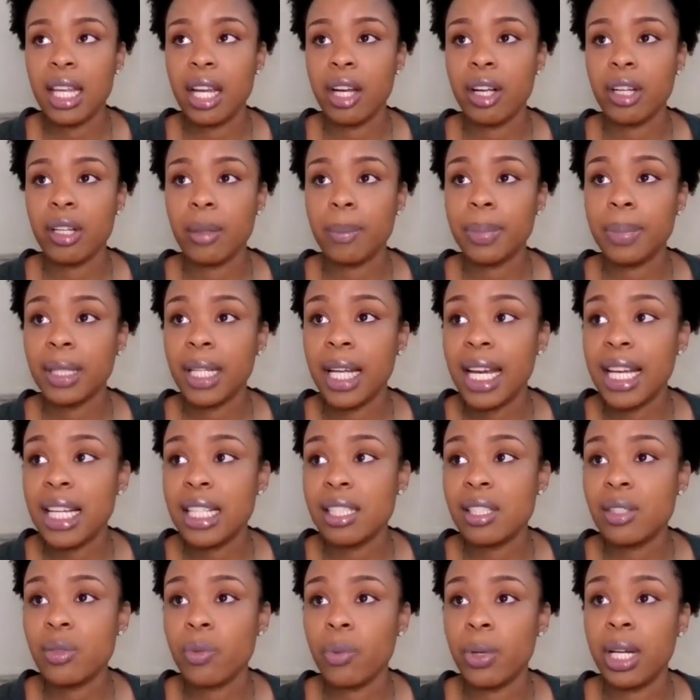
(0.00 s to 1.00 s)
They're in a
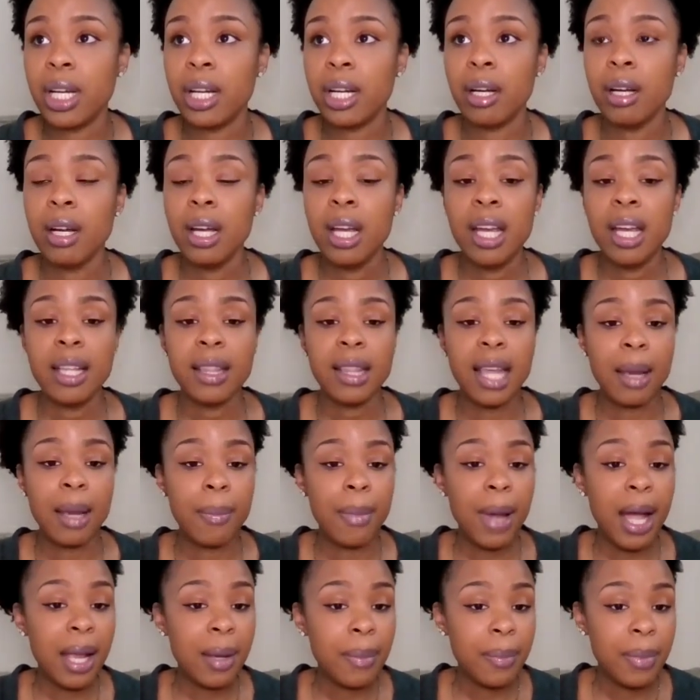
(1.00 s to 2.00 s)
place where they
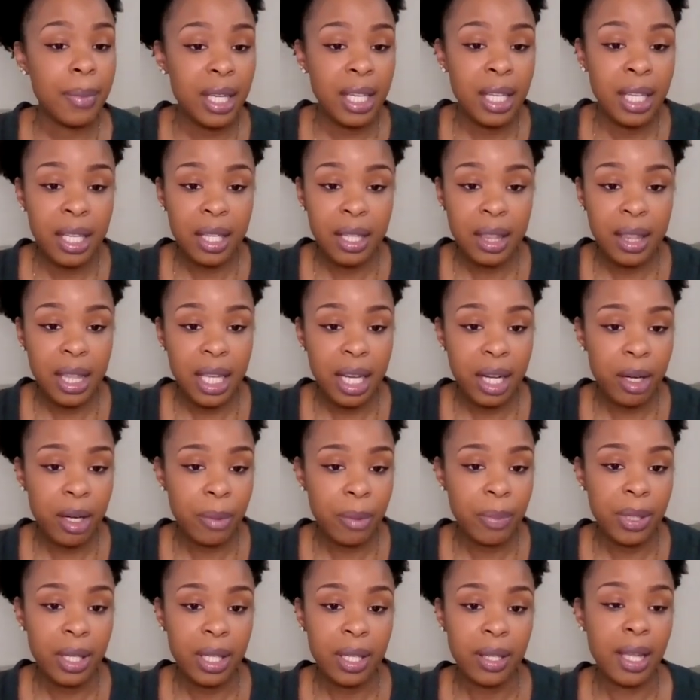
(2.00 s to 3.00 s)
might be in
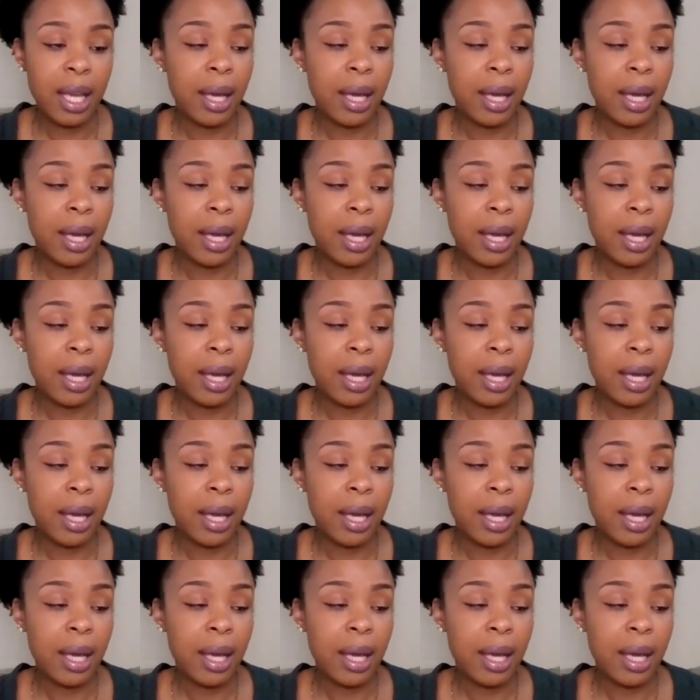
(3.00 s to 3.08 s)
therapy.